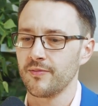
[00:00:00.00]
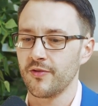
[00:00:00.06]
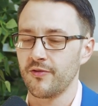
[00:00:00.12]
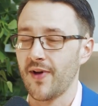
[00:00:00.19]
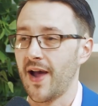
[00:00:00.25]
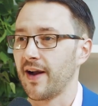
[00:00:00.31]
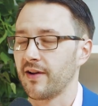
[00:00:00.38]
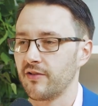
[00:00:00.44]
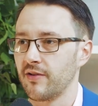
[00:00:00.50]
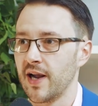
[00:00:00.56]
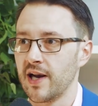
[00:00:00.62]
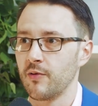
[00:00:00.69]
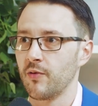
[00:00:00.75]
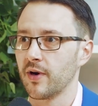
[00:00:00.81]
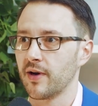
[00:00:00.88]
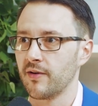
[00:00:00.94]
facts
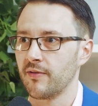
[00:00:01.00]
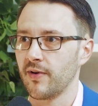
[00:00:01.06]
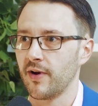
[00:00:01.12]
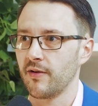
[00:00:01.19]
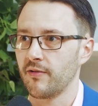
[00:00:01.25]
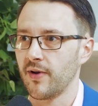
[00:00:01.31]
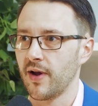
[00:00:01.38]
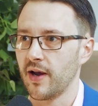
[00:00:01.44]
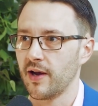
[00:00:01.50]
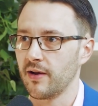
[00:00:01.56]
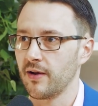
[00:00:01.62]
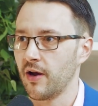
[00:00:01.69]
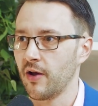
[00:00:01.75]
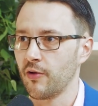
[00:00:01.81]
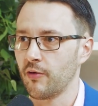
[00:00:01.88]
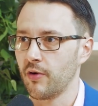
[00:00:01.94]
anyone can verify
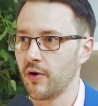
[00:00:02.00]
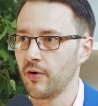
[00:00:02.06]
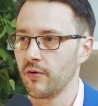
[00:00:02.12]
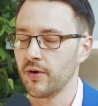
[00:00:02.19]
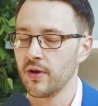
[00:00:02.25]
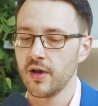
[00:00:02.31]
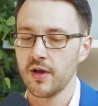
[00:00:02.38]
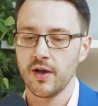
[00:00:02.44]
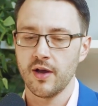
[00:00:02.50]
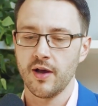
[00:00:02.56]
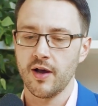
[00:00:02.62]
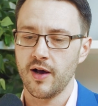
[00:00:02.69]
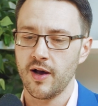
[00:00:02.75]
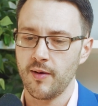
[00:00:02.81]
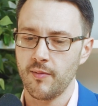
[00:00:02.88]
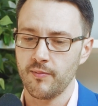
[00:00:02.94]
on their own.
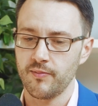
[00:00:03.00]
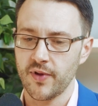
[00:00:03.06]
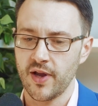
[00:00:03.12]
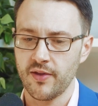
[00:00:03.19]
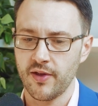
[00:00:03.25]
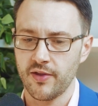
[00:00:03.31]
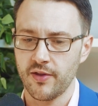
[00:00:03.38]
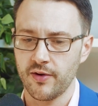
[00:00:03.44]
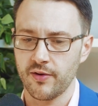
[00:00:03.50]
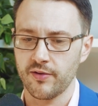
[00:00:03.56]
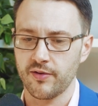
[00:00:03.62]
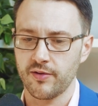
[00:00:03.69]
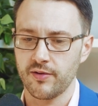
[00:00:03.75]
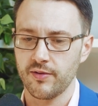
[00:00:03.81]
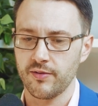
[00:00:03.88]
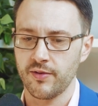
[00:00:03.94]
Um, and then
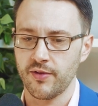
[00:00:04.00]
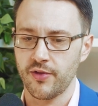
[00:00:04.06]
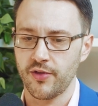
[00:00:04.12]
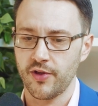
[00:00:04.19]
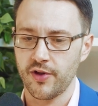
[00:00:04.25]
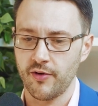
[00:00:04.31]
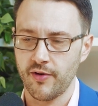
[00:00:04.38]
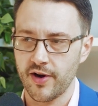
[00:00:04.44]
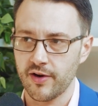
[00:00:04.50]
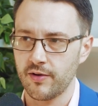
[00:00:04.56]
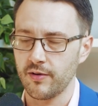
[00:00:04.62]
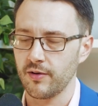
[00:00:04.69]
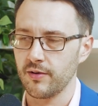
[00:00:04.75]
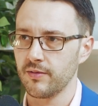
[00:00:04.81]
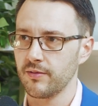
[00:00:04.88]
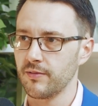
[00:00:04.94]
there's the
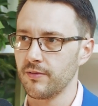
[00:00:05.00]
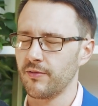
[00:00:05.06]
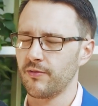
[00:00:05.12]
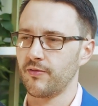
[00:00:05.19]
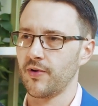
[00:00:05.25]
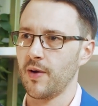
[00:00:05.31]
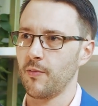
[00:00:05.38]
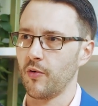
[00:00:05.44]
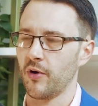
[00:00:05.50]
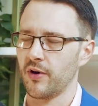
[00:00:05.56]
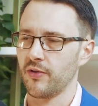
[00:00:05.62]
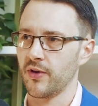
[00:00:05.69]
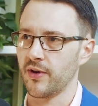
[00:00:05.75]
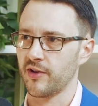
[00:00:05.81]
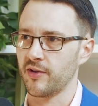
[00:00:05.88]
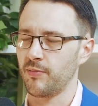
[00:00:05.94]
theoretical framework
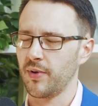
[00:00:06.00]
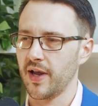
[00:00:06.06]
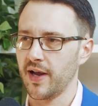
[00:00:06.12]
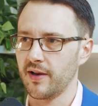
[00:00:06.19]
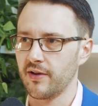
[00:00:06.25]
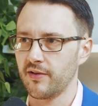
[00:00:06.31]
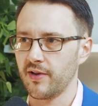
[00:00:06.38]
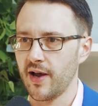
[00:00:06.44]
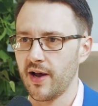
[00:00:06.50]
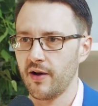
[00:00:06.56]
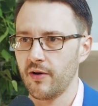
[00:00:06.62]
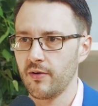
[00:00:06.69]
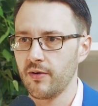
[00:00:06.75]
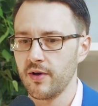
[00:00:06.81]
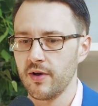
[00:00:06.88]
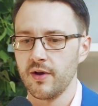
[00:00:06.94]
that explains
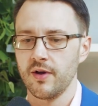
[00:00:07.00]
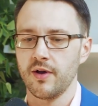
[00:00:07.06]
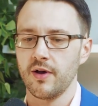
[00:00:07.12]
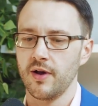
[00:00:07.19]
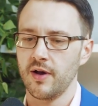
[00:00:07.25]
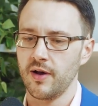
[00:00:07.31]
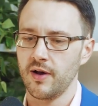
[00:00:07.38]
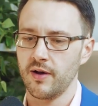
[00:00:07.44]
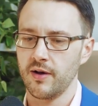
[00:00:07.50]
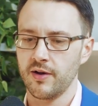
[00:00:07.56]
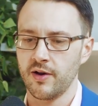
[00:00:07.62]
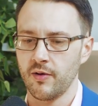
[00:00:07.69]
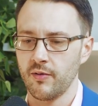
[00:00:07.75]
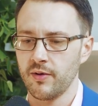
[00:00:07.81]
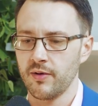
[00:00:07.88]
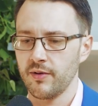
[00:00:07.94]
how, uh, you
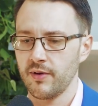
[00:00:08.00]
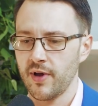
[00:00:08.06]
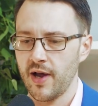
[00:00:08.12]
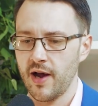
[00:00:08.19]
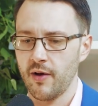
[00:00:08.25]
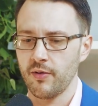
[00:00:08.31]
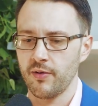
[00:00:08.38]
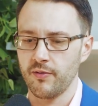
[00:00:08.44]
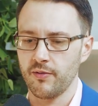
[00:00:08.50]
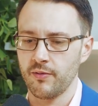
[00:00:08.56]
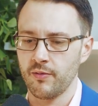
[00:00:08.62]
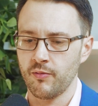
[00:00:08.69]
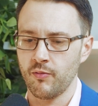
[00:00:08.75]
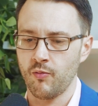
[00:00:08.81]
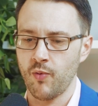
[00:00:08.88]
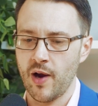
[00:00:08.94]
know, how the,
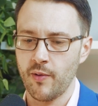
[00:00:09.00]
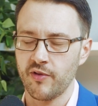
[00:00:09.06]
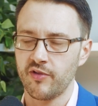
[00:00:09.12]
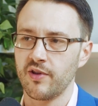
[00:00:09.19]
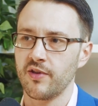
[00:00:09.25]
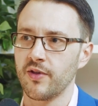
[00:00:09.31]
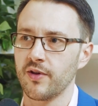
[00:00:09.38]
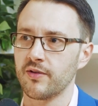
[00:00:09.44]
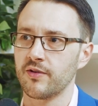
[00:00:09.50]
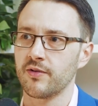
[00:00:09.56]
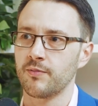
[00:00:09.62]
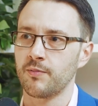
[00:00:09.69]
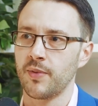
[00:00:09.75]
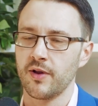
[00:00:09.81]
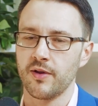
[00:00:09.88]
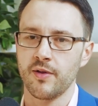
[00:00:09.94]
why we see this,
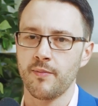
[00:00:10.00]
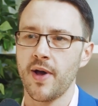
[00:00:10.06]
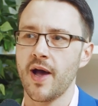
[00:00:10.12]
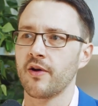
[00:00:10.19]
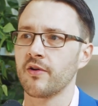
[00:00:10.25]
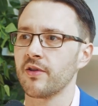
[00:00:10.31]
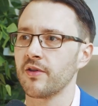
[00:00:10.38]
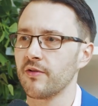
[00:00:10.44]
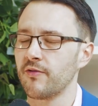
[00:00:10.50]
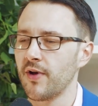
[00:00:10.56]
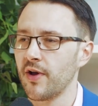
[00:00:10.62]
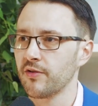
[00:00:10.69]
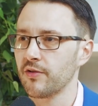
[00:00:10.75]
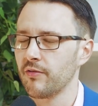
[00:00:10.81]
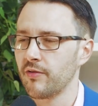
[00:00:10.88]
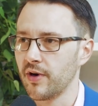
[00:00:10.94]
the pattern in the
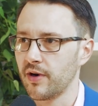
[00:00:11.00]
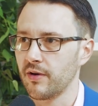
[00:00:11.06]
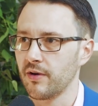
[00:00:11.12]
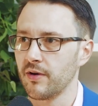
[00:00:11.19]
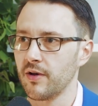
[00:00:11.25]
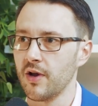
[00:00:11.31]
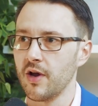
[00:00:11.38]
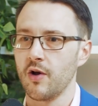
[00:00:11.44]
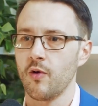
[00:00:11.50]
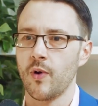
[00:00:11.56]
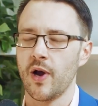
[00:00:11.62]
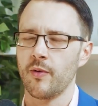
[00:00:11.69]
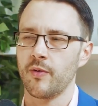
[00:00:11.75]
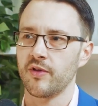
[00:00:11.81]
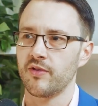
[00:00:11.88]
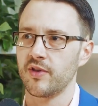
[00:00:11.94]
fossil record,
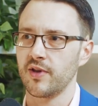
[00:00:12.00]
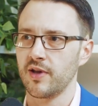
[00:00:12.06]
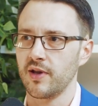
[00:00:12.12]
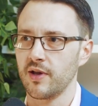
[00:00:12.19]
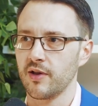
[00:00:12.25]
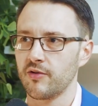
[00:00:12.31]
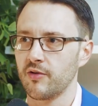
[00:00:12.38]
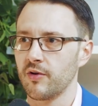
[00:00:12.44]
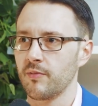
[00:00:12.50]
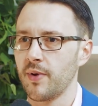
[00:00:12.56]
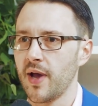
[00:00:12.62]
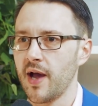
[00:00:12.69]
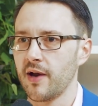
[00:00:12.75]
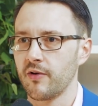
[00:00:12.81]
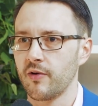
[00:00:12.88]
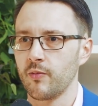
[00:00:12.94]
why we see a certain
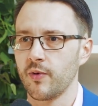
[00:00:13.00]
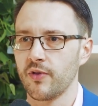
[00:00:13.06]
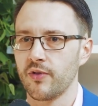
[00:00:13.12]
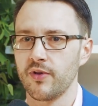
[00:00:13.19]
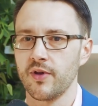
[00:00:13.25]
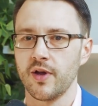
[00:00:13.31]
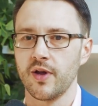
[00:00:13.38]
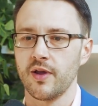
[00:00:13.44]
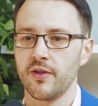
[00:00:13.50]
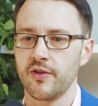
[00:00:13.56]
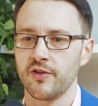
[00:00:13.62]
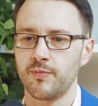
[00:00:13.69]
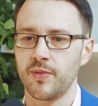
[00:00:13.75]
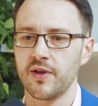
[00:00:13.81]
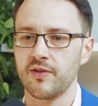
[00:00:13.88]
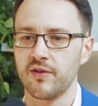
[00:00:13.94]
pattern with the
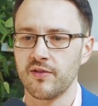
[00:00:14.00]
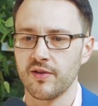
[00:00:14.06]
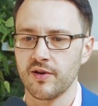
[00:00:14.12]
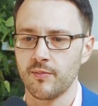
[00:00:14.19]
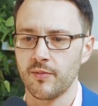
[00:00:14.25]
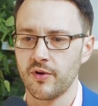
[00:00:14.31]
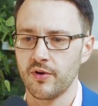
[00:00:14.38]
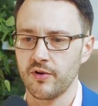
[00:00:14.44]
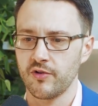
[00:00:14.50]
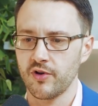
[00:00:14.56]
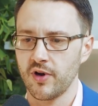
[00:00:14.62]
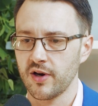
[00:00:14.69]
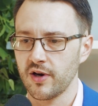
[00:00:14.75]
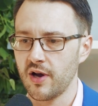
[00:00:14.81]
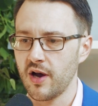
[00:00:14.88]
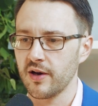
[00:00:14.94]
species that emerge
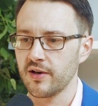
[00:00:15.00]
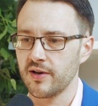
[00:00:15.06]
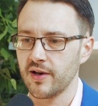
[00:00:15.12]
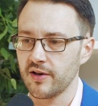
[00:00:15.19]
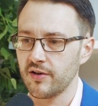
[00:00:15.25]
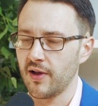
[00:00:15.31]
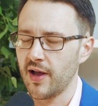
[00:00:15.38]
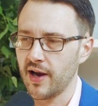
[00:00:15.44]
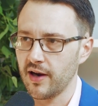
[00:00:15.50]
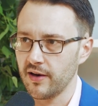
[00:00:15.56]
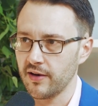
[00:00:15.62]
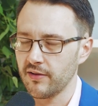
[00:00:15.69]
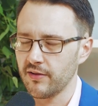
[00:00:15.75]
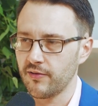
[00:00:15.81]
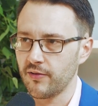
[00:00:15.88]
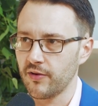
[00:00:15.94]
on continental
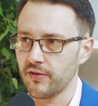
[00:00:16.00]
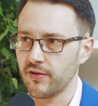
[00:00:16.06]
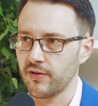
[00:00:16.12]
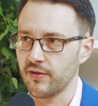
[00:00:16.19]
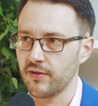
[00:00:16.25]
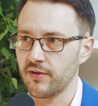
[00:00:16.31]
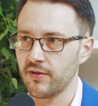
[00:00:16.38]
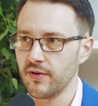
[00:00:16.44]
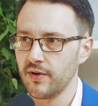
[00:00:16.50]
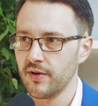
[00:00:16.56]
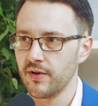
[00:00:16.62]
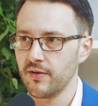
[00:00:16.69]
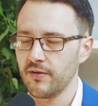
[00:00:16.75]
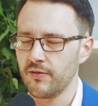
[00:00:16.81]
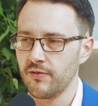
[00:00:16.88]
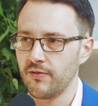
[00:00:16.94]
islands versus
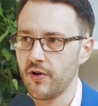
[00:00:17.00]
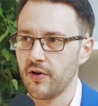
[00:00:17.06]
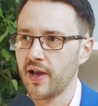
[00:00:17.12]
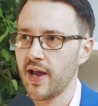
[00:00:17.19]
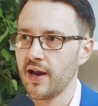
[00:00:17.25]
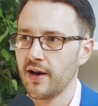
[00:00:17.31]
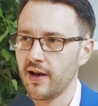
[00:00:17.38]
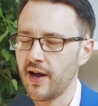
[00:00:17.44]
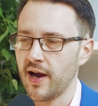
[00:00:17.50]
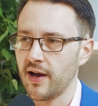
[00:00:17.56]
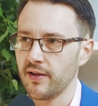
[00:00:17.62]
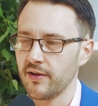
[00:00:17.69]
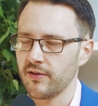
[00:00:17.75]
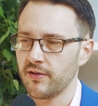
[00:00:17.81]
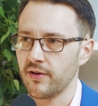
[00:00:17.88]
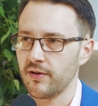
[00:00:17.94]
volcanic
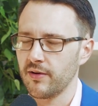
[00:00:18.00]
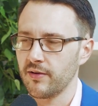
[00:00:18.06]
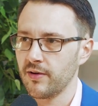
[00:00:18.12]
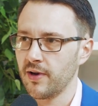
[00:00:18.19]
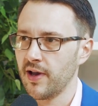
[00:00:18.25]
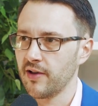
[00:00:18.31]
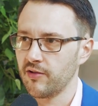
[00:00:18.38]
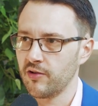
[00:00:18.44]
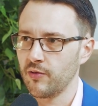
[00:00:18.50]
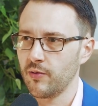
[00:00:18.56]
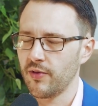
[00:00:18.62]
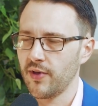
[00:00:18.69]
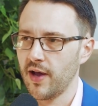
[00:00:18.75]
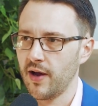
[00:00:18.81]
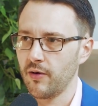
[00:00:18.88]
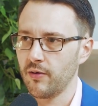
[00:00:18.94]
islands, that are, it has to do with
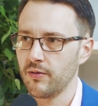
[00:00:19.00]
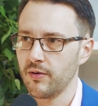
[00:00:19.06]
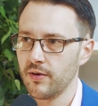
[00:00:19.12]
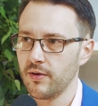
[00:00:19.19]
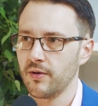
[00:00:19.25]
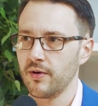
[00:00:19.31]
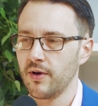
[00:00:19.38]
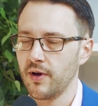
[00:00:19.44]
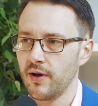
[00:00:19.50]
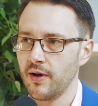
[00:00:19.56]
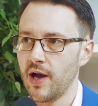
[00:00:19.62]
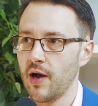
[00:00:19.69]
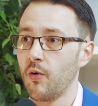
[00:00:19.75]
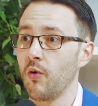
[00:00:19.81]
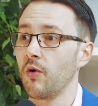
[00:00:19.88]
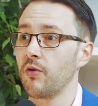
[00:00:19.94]
how uh,
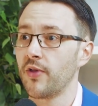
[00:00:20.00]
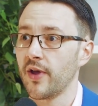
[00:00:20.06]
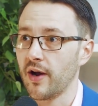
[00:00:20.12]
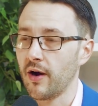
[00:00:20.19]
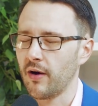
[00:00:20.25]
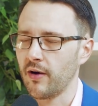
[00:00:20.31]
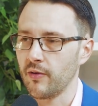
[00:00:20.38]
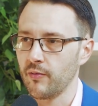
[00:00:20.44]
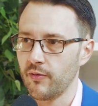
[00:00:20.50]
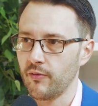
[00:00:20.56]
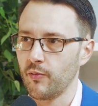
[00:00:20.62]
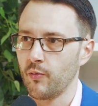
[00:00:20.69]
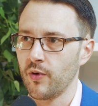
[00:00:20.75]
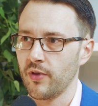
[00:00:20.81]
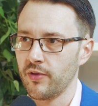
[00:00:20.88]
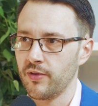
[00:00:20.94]
how old they are and
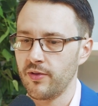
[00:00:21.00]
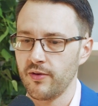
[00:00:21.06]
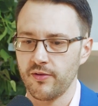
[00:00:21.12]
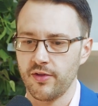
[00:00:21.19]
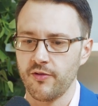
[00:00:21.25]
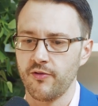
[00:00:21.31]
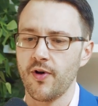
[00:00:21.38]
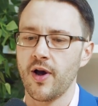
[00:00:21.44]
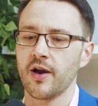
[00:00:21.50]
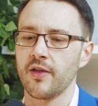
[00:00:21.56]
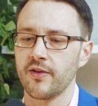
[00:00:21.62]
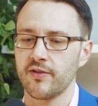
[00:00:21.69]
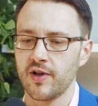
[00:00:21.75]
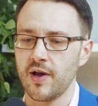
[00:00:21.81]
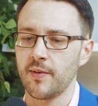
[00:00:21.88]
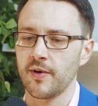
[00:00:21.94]
what the, the fauna
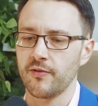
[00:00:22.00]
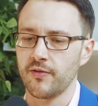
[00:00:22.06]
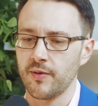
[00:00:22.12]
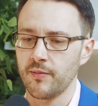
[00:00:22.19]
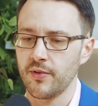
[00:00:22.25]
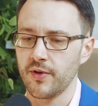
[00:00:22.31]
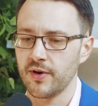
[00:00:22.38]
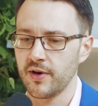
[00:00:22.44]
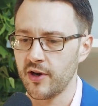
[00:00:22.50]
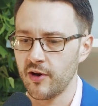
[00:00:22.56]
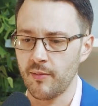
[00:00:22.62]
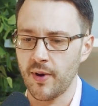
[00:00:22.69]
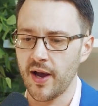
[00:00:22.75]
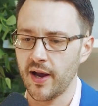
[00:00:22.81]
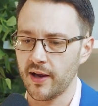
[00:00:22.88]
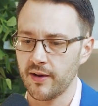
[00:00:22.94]
that's coming from the
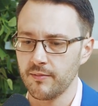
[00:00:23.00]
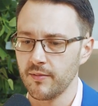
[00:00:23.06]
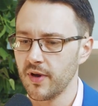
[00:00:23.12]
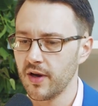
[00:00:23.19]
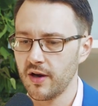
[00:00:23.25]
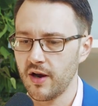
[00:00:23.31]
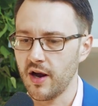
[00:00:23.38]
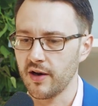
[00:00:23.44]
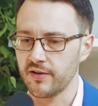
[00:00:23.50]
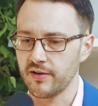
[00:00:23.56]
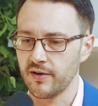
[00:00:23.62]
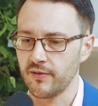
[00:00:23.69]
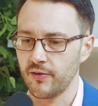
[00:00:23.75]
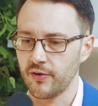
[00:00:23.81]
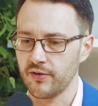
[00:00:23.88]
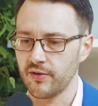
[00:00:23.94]
nearby
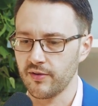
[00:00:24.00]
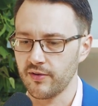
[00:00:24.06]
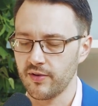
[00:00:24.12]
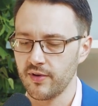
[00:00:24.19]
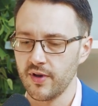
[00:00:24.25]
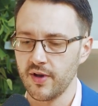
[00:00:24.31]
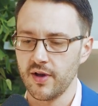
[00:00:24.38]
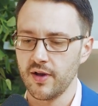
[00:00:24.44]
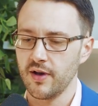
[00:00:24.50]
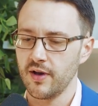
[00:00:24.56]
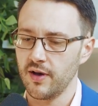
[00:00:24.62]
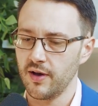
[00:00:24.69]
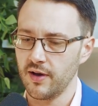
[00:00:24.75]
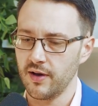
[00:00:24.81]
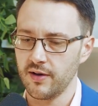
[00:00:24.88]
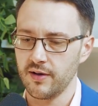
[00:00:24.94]
continent versus
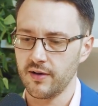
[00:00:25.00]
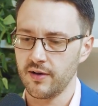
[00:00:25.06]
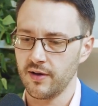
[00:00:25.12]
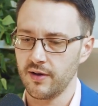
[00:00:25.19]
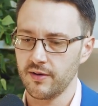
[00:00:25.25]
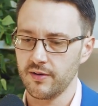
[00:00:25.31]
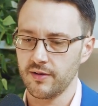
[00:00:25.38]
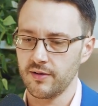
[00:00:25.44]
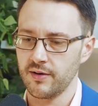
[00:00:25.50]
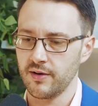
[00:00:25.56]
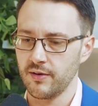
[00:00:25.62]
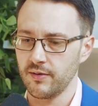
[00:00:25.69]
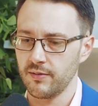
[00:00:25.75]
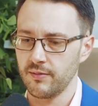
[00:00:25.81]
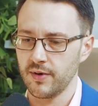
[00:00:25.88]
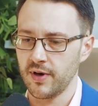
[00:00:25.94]
uh, uh, you
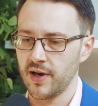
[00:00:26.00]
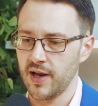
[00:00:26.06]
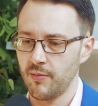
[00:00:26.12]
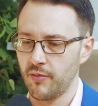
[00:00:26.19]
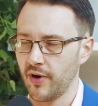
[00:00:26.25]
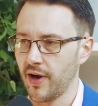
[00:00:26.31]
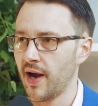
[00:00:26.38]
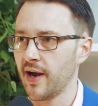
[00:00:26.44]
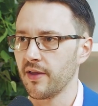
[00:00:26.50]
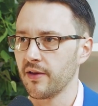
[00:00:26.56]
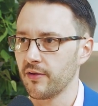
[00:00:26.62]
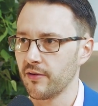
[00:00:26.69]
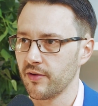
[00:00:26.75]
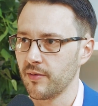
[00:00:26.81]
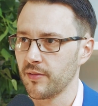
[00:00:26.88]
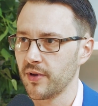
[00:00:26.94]
know, a neighboring island
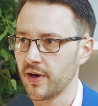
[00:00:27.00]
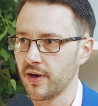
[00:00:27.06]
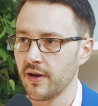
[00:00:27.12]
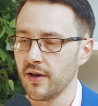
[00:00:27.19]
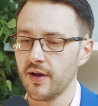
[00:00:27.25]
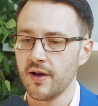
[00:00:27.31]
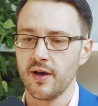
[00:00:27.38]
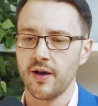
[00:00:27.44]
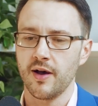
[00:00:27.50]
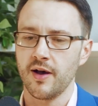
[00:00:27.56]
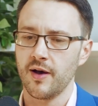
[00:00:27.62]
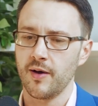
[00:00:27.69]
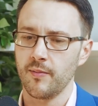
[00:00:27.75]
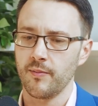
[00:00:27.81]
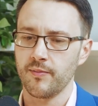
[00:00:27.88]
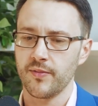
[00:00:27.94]
or something.
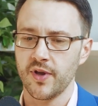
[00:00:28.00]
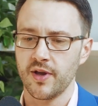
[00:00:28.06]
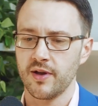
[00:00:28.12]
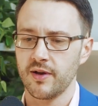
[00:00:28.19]
Um,